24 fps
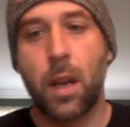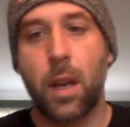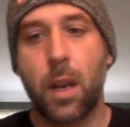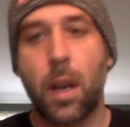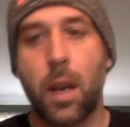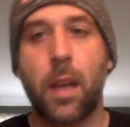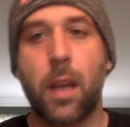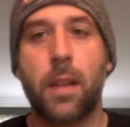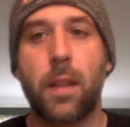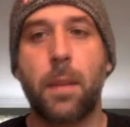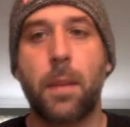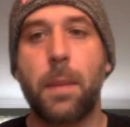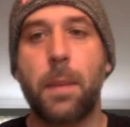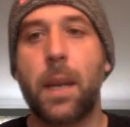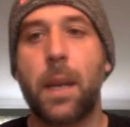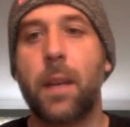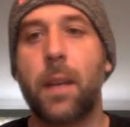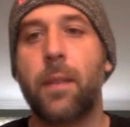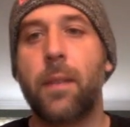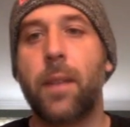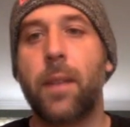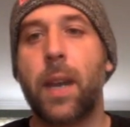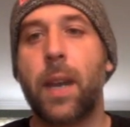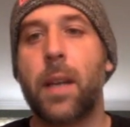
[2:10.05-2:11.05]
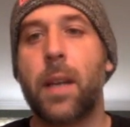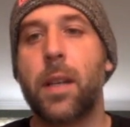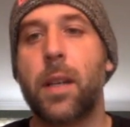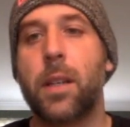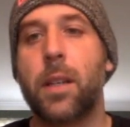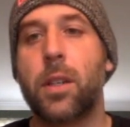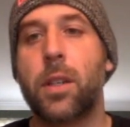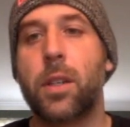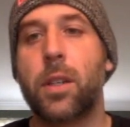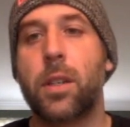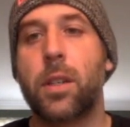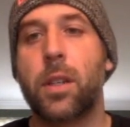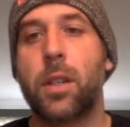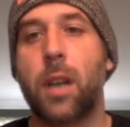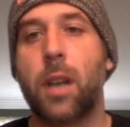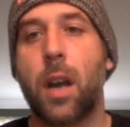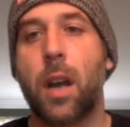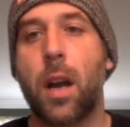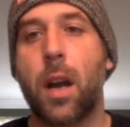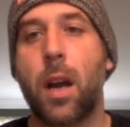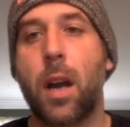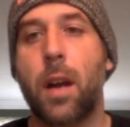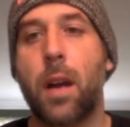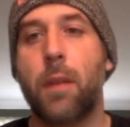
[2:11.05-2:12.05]
And the main advantage
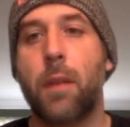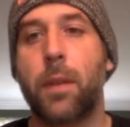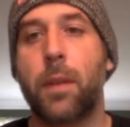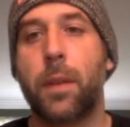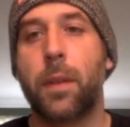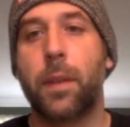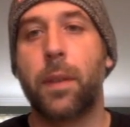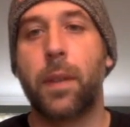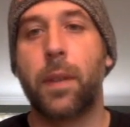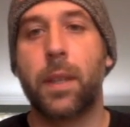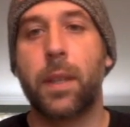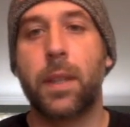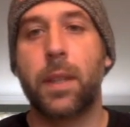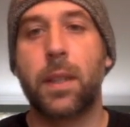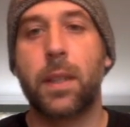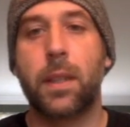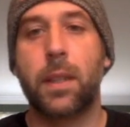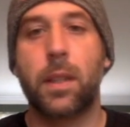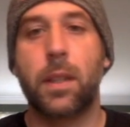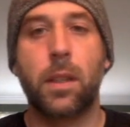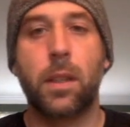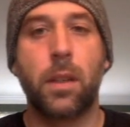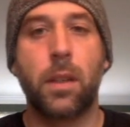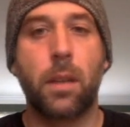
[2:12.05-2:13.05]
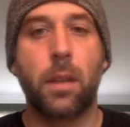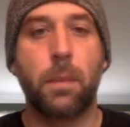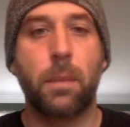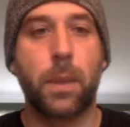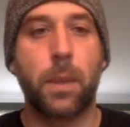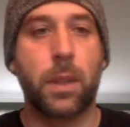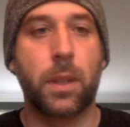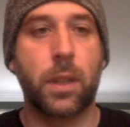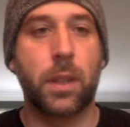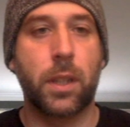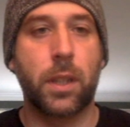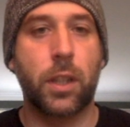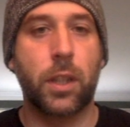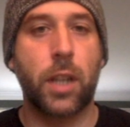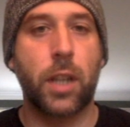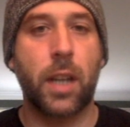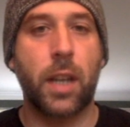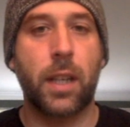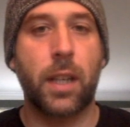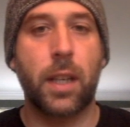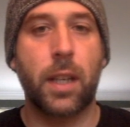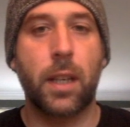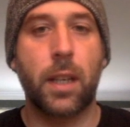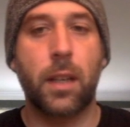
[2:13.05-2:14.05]
with this business
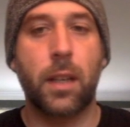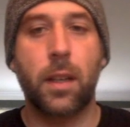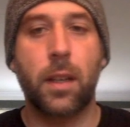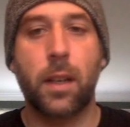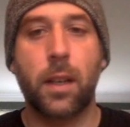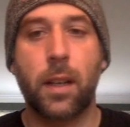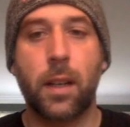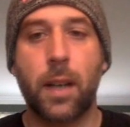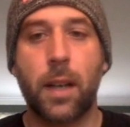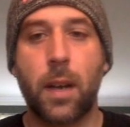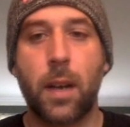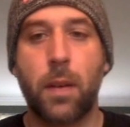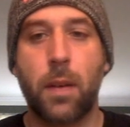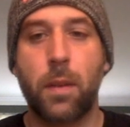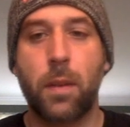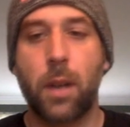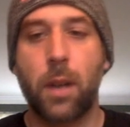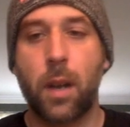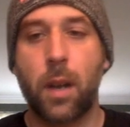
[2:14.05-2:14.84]
checking account